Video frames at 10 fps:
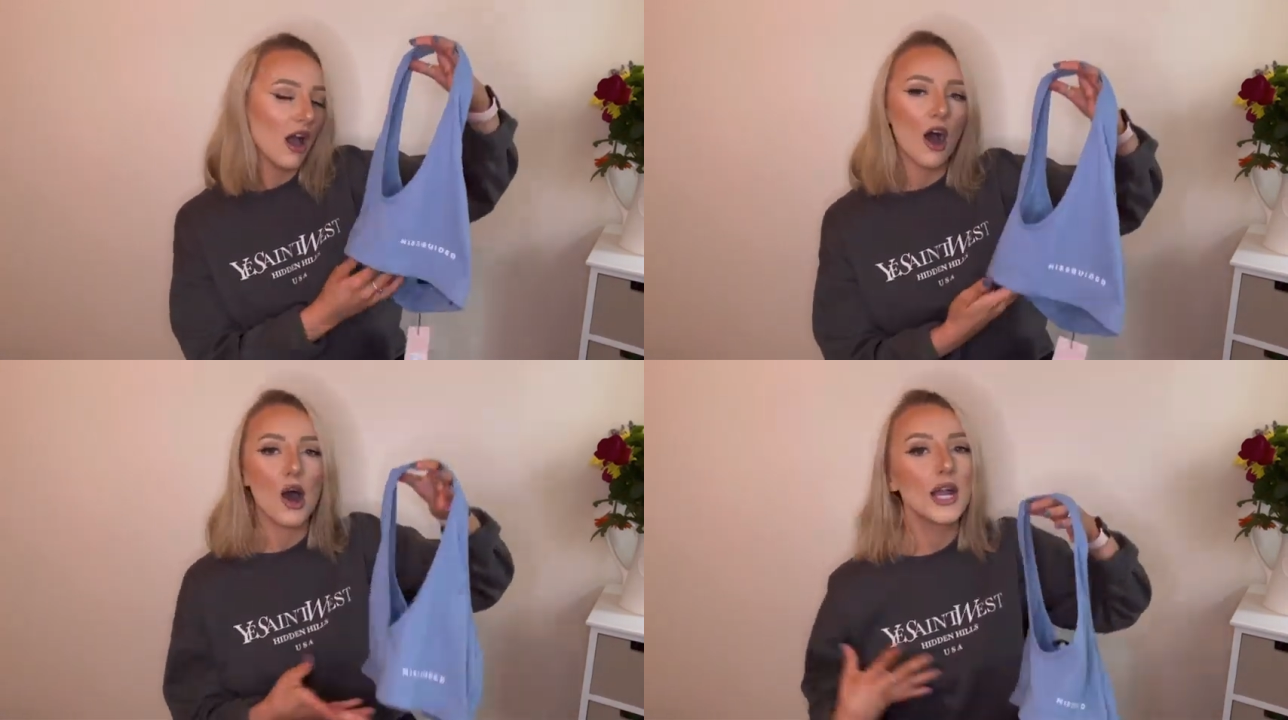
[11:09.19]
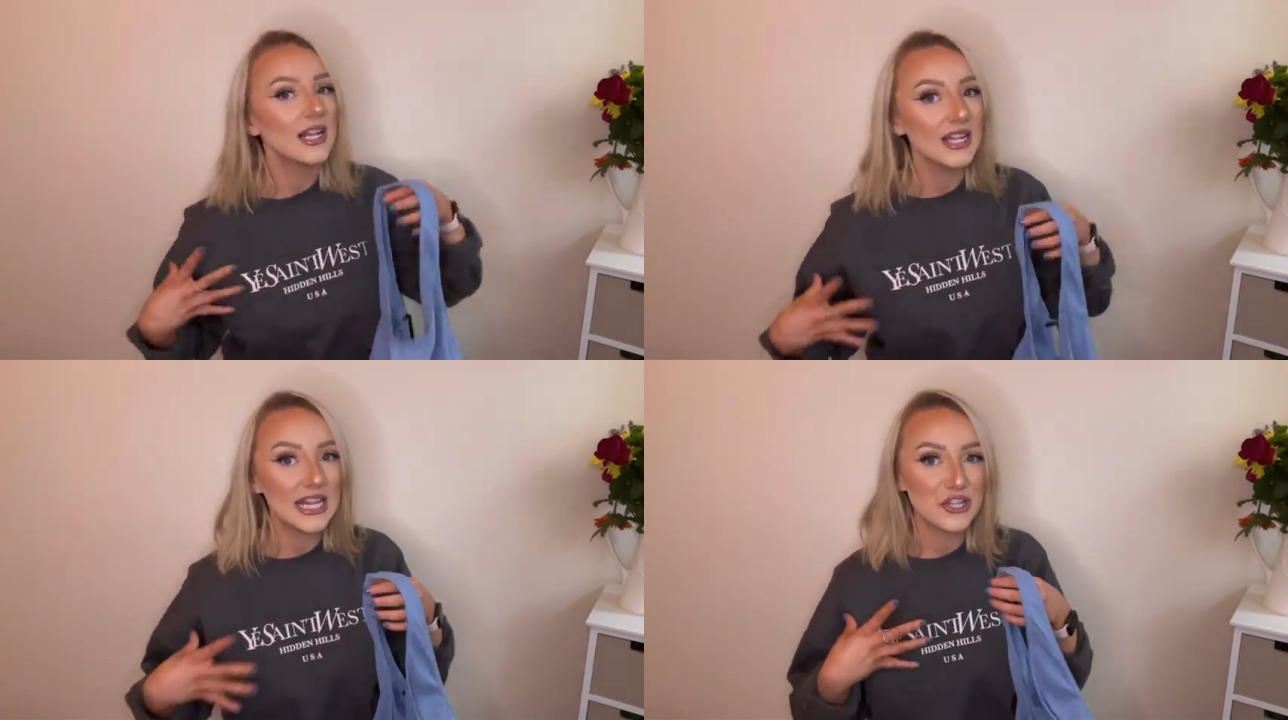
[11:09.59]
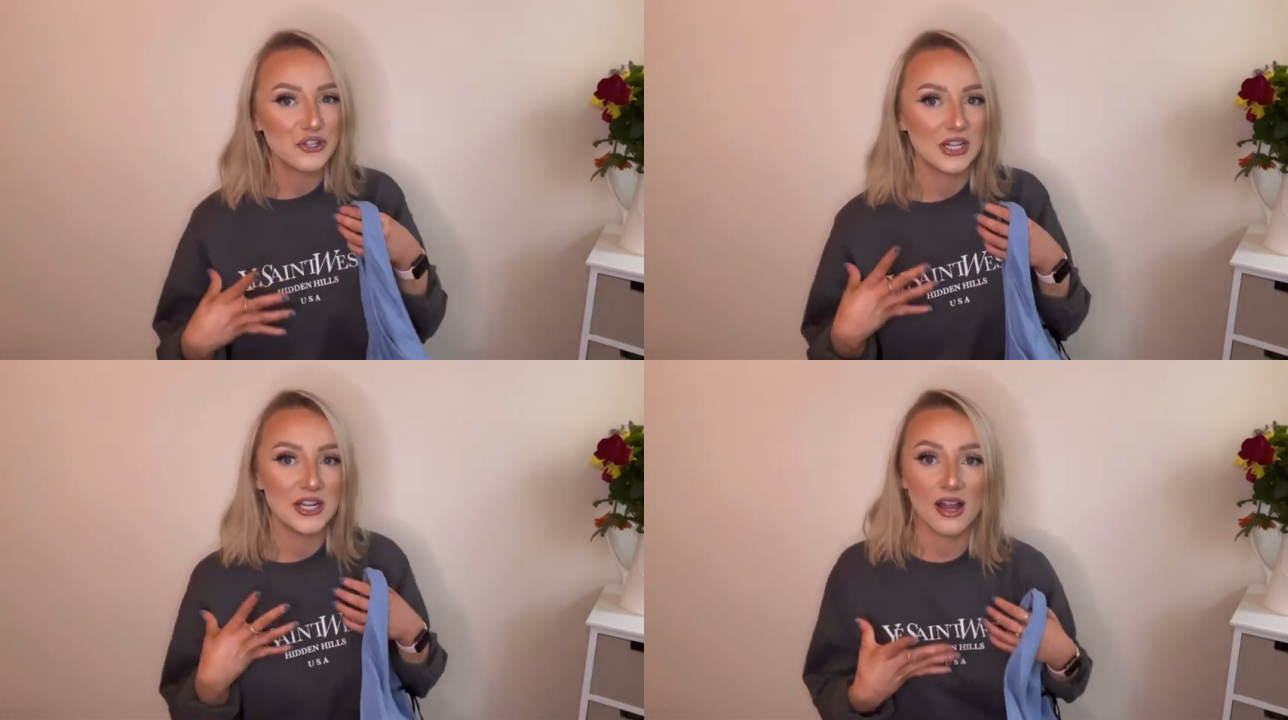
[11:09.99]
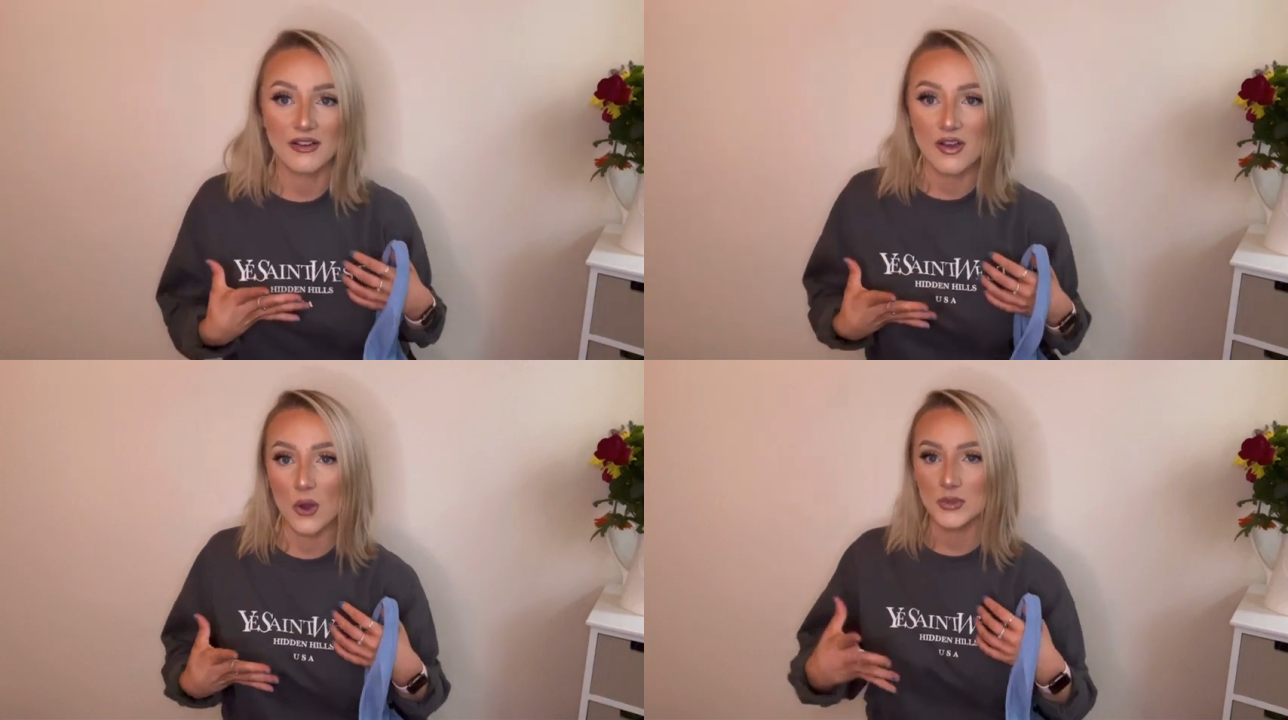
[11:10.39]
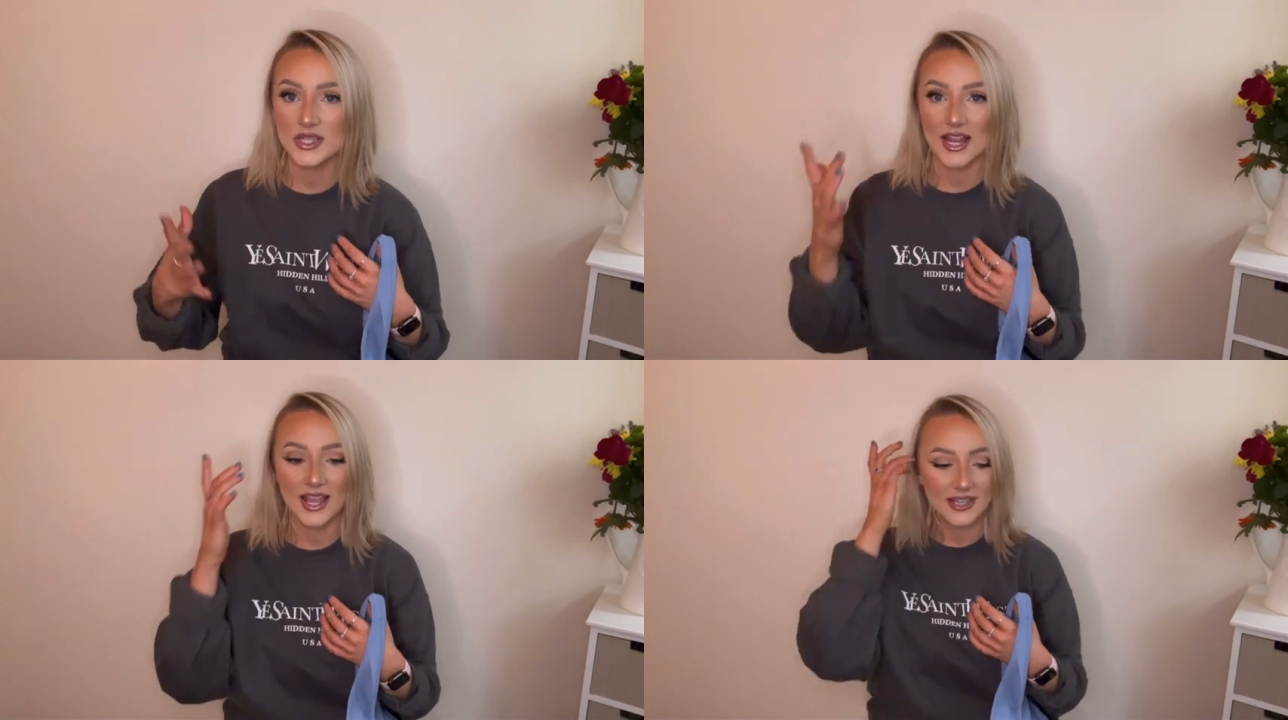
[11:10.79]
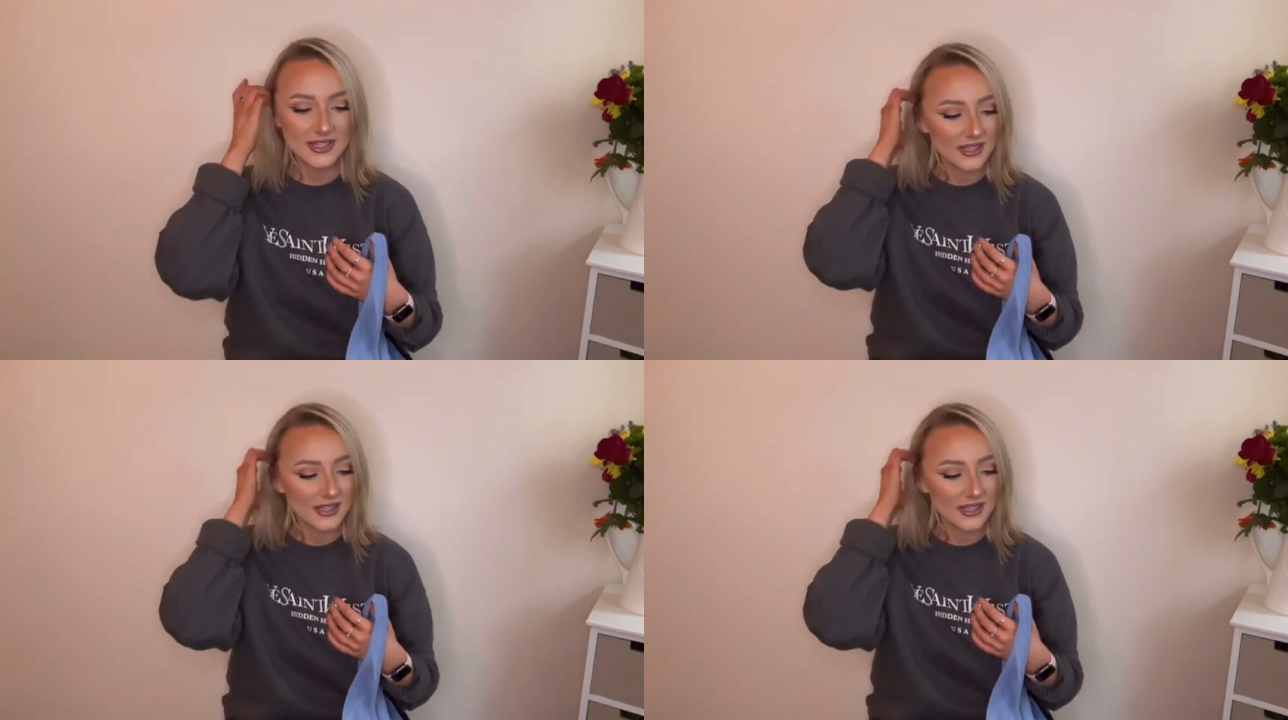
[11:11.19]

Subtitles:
I literally love halter necks.